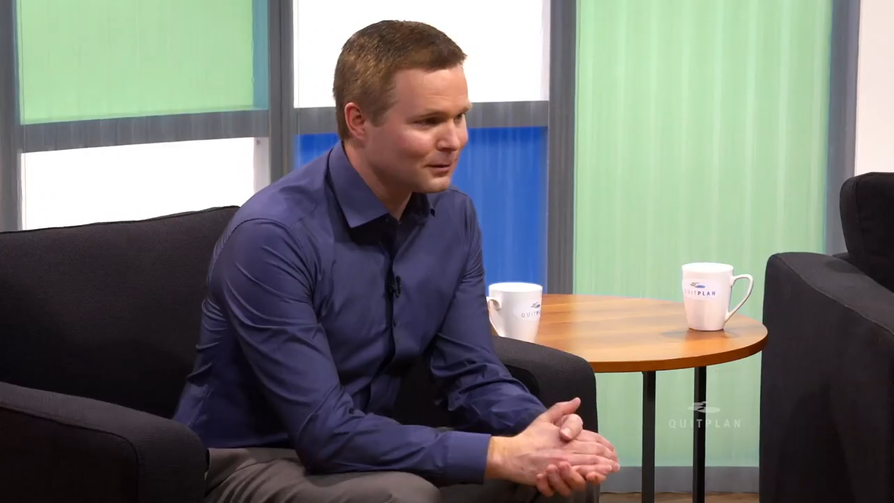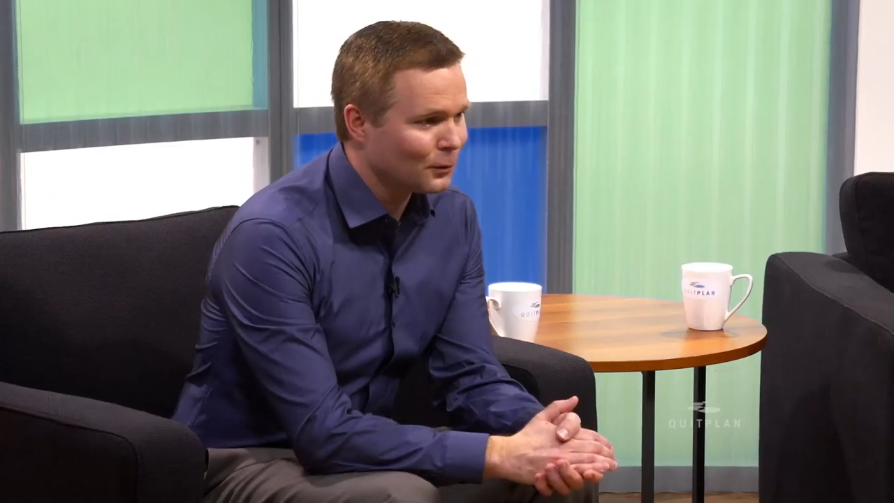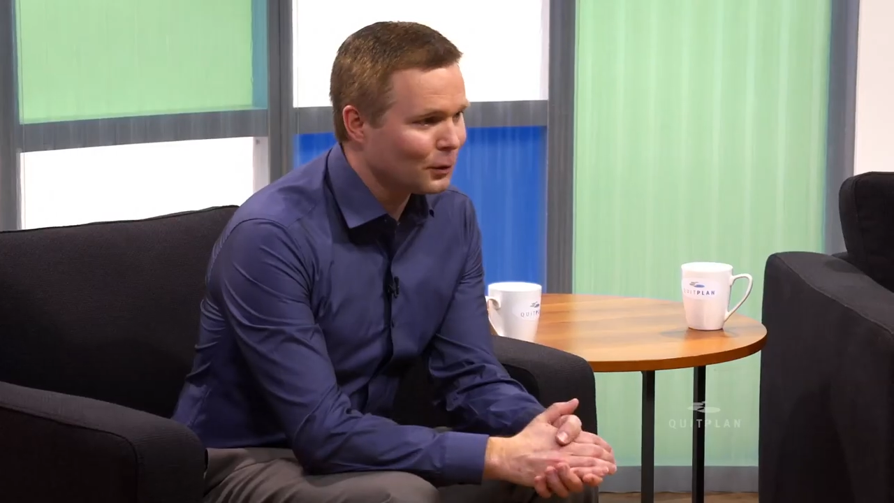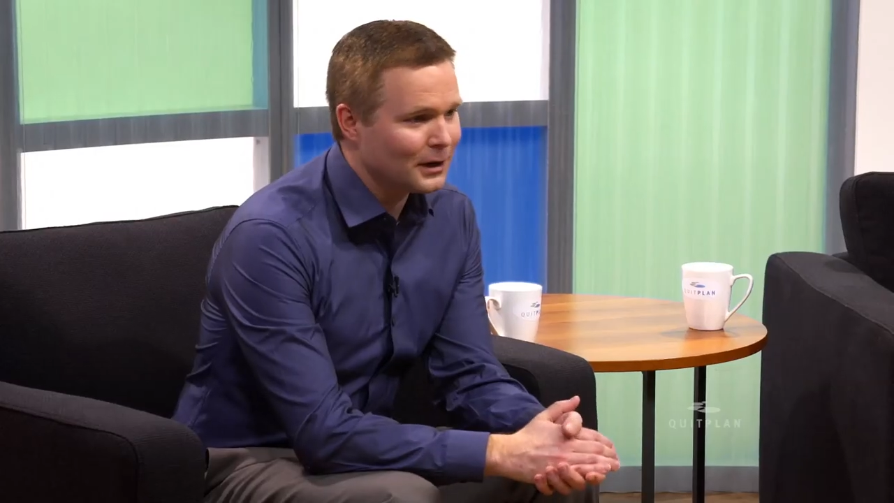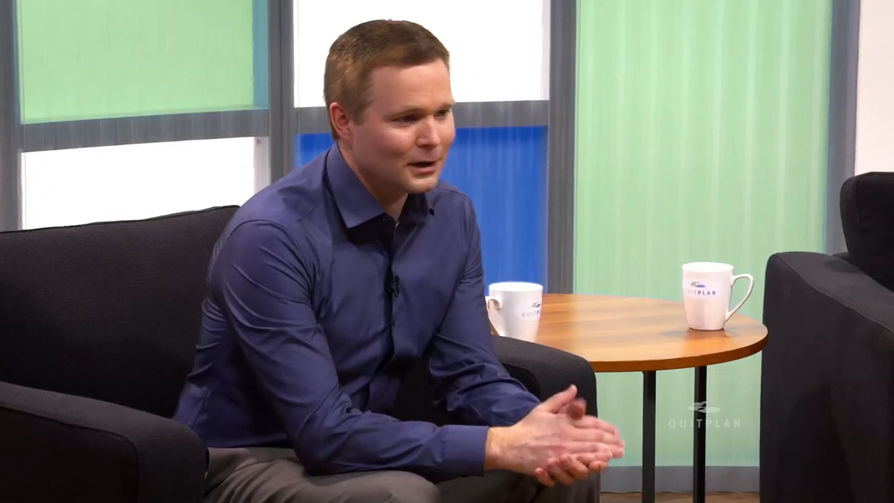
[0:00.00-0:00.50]
for
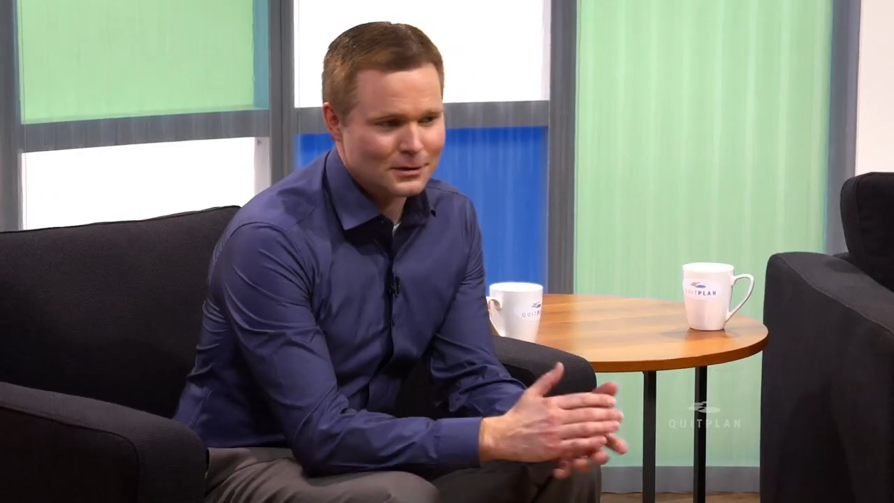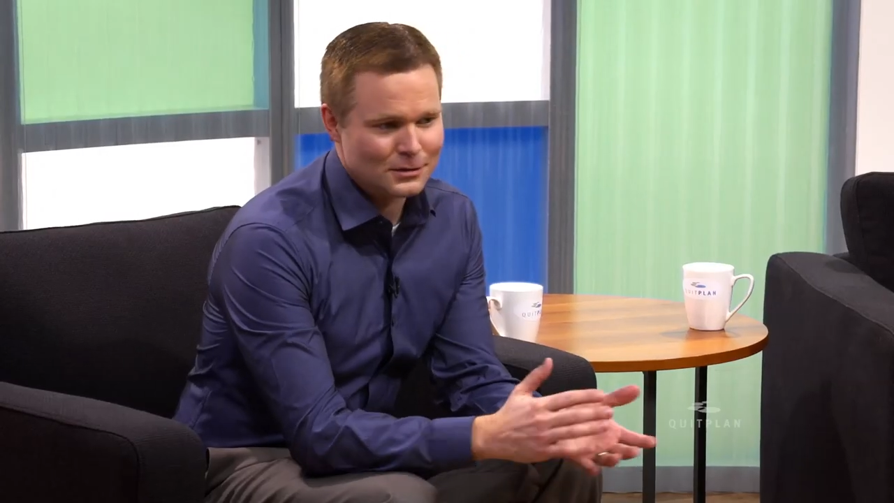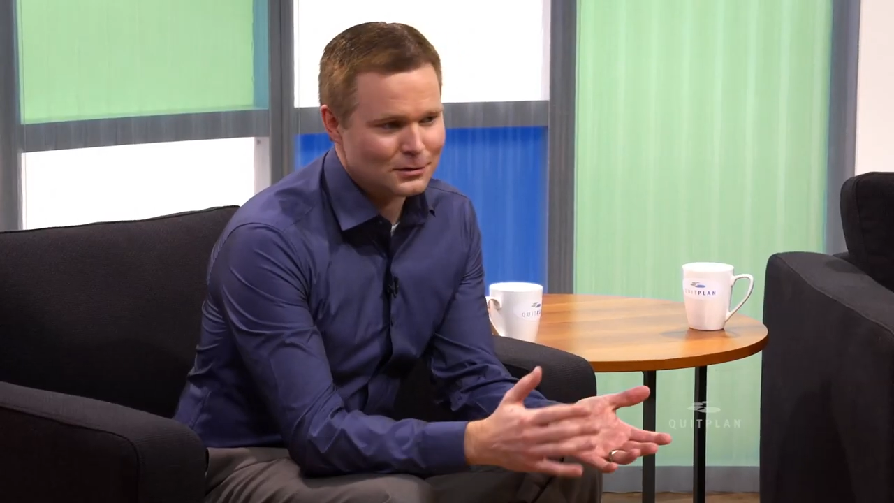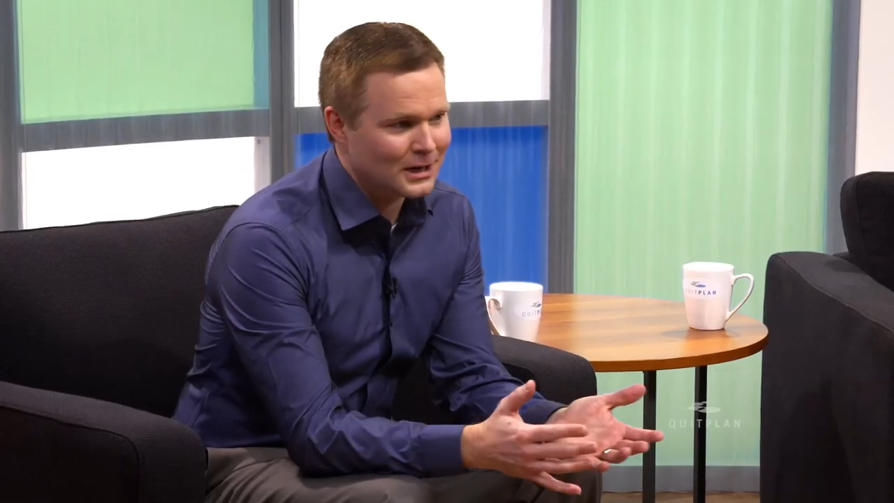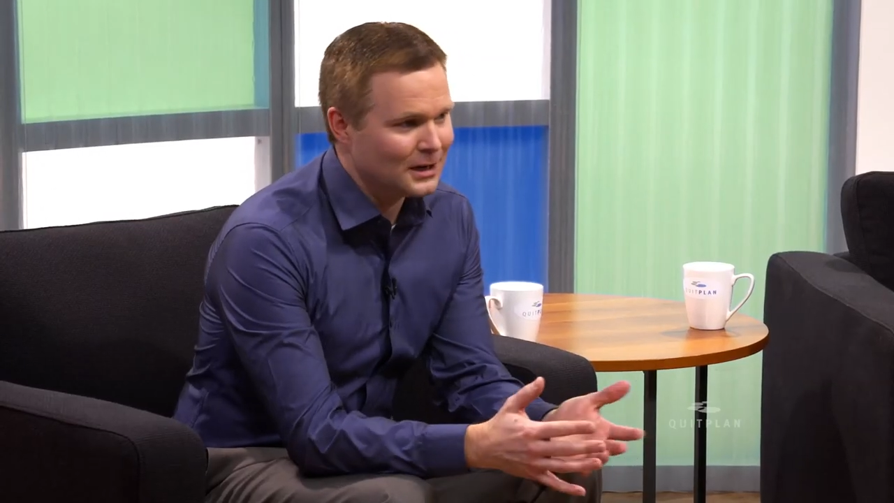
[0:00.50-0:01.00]
4
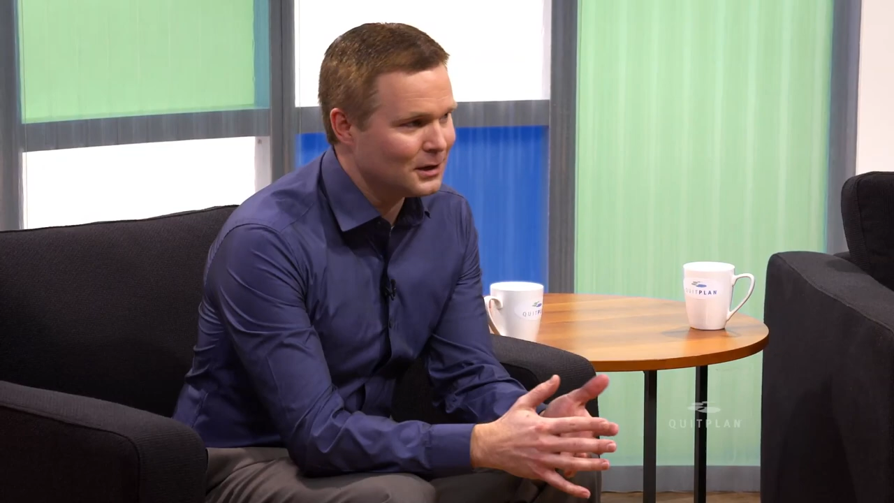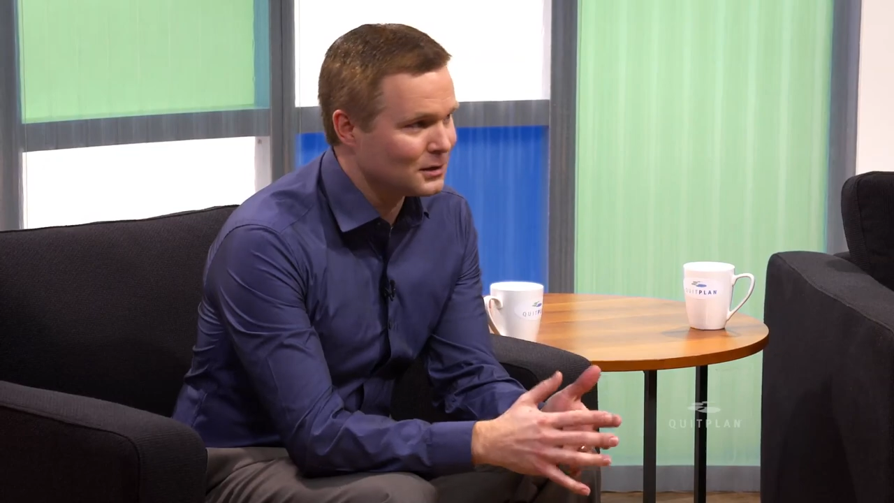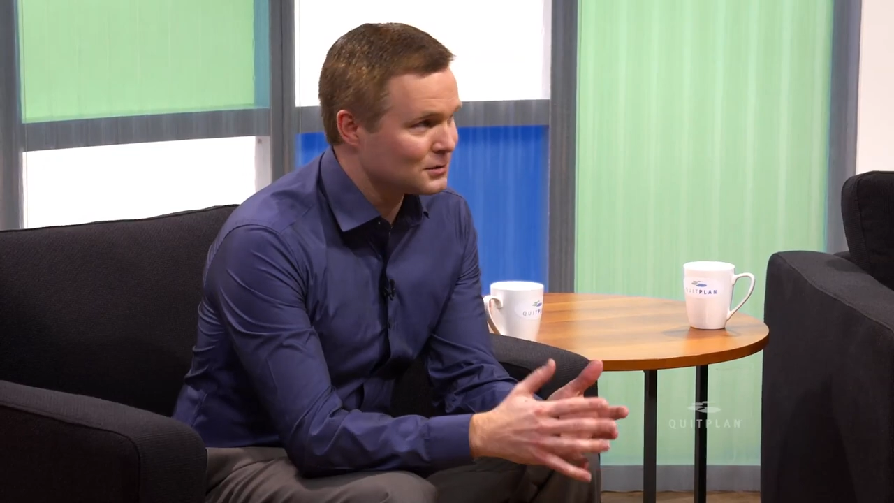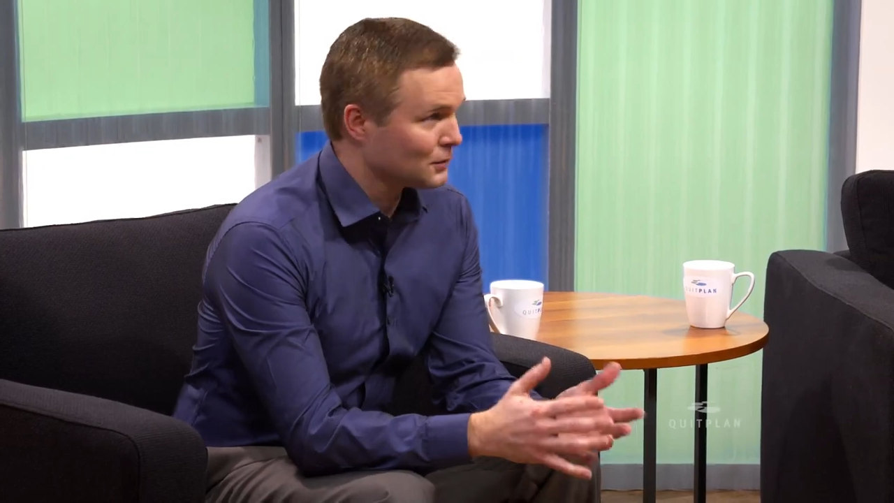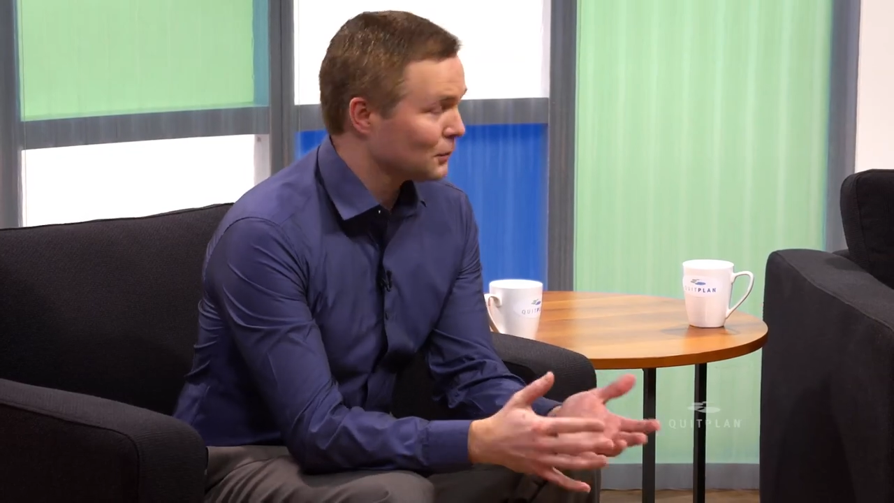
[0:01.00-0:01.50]
years or 10
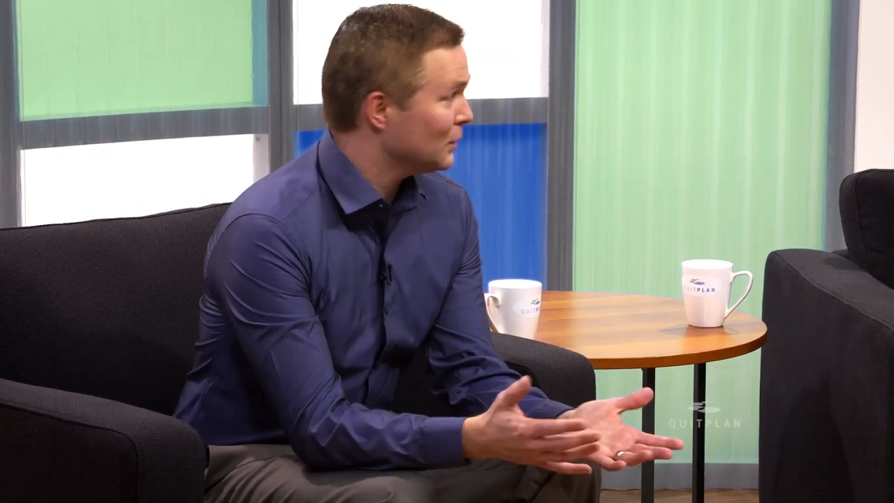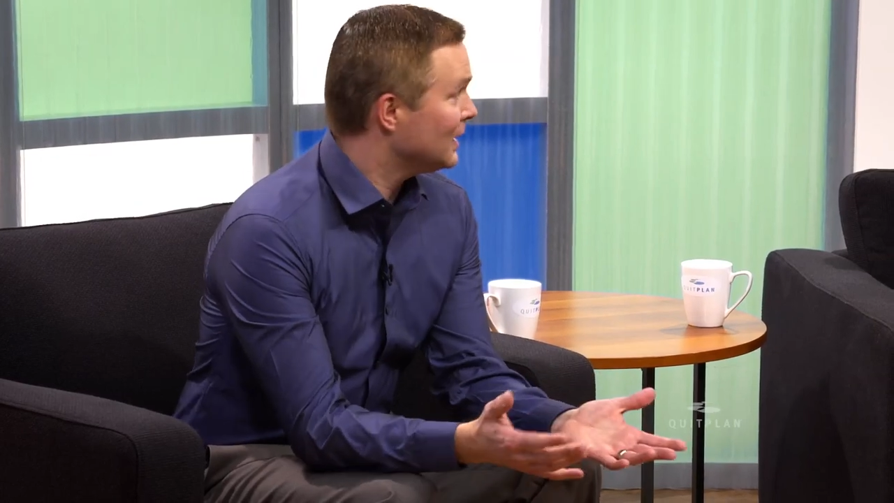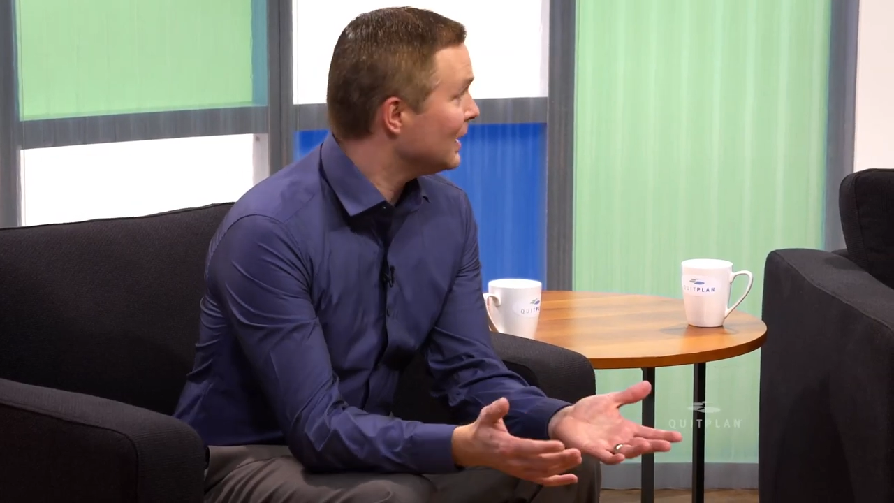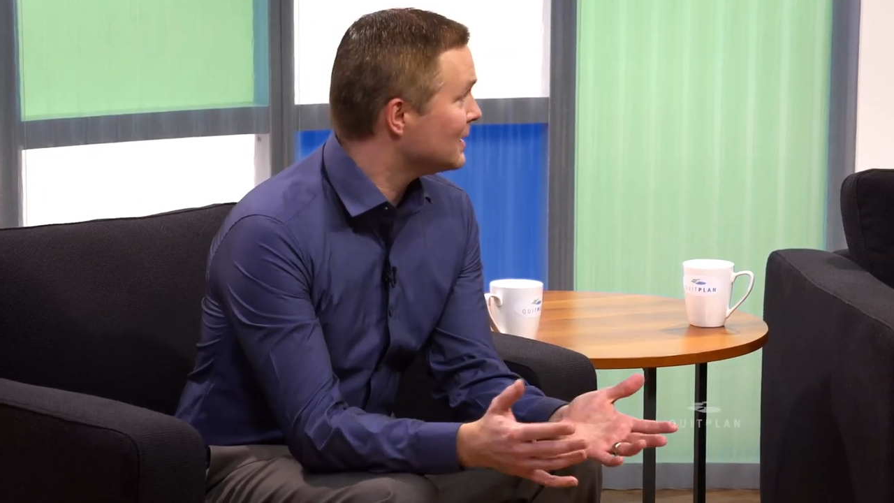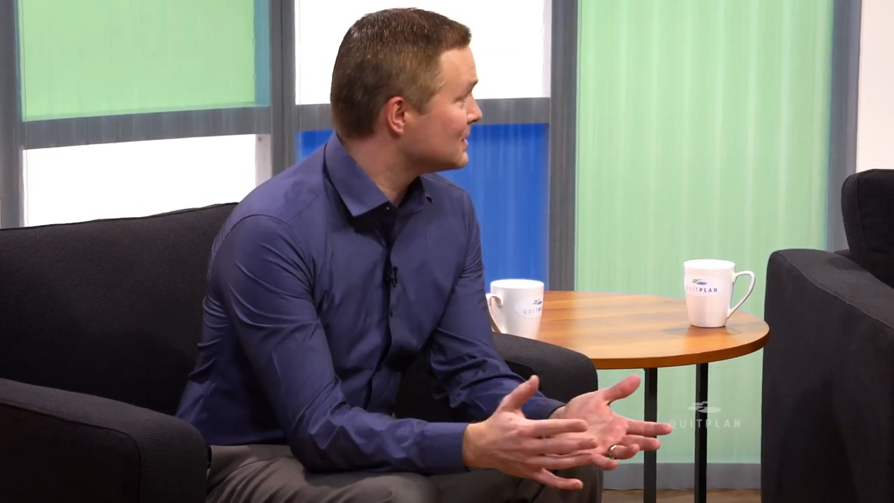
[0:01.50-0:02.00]
years or
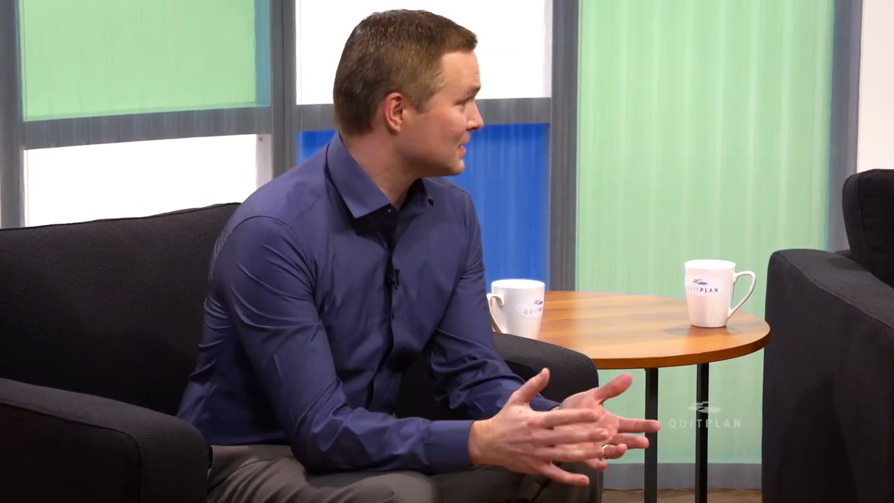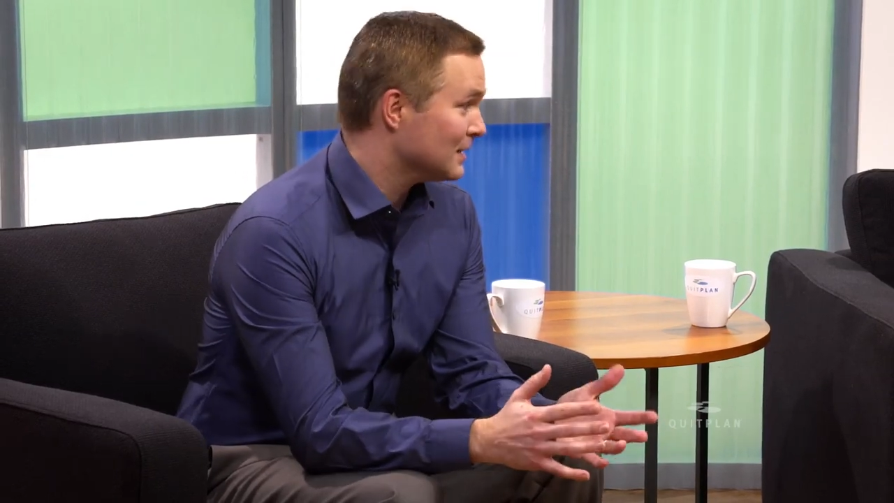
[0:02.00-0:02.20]
3 days,